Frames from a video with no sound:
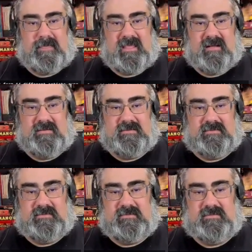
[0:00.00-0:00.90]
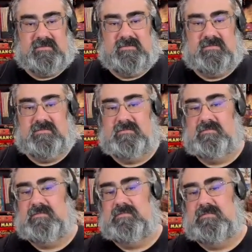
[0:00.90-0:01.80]

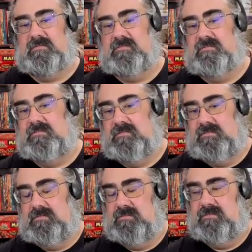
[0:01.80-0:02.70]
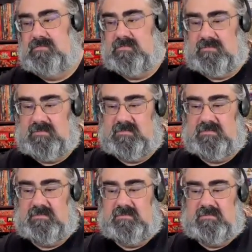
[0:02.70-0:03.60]

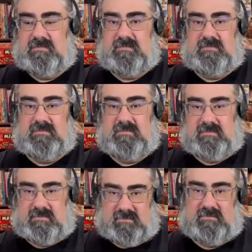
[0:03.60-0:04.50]
[no speech]